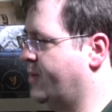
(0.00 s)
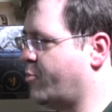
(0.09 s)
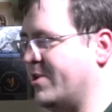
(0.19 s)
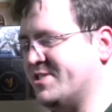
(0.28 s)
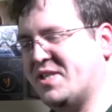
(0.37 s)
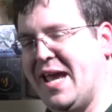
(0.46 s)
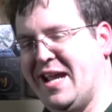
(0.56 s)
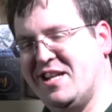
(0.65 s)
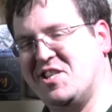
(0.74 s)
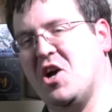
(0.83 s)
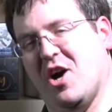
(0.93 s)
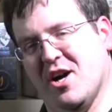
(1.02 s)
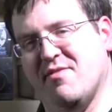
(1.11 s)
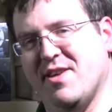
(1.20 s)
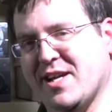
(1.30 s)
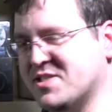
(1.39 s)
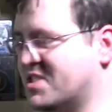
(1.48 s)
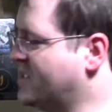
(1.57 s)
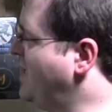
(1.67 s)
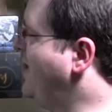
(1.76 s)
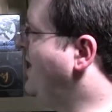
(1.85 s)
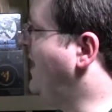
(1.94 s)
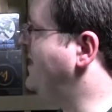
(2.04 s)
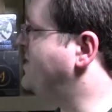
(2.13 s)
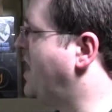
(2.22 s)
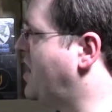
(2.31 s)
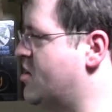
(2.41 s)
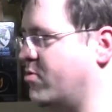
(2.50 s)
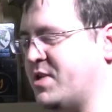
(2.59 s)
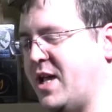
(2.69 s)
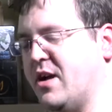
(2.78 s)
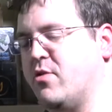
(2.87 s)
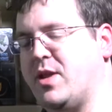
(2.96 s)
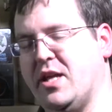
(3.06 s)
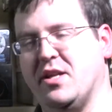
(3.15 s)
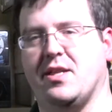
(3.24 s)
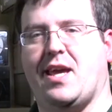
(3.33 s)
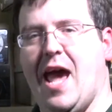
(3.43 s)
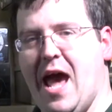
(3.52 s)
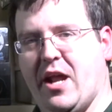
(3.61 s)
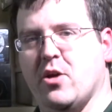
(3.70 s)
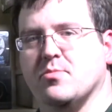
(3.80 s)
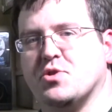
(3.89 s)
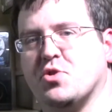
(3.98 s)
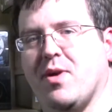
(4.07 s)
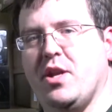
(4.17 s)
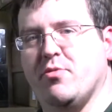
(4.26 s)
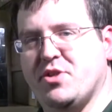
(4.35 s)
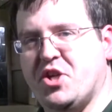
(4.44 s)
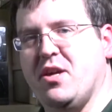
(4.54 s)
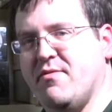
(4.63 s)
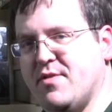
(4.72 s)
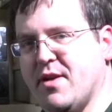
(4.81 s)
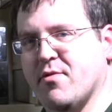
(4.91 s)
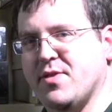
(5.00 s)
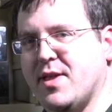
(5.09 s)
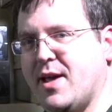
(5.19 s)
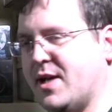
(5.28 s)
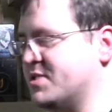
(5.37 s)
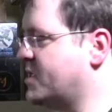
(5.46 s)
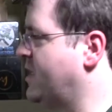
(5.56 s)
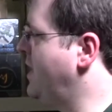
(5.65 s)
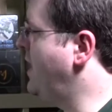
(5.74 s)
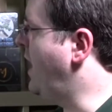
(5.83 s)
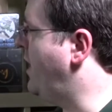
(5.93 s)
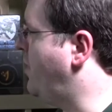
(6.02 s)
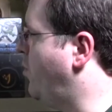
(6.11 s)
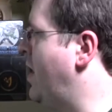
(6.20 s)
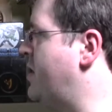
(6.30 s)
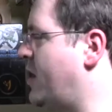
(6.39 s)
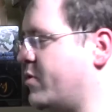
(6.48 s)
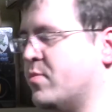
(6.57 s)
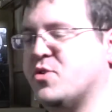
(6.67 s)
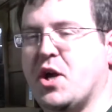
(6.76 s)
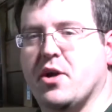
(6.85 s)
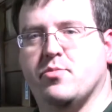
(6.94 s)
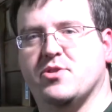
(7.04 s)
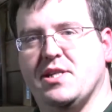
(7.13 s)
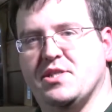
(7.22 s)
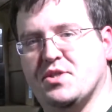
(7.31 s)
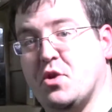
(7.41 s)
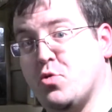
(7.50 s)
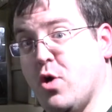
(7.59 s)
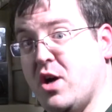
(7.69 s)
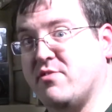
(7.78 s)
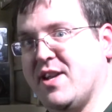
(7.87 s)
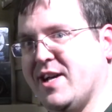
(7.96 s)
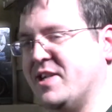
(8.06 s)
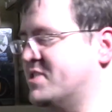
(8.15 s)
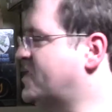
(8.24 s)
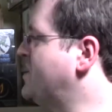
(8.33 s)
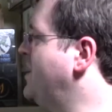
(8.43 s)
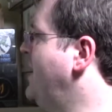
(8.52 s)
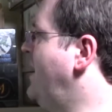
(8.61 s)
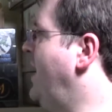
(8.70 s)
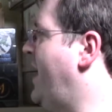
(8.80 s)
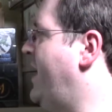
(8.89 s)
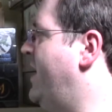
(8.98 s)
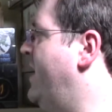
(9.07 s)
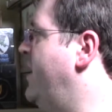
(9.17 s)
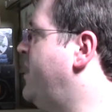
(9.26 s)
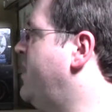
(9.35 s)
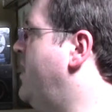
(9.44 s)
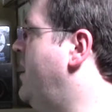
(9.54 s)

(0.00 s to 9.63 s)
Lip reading: press-ganged convicts as they go down into the catacombs trying to achieve different things. And one other player plays the troglodytes, and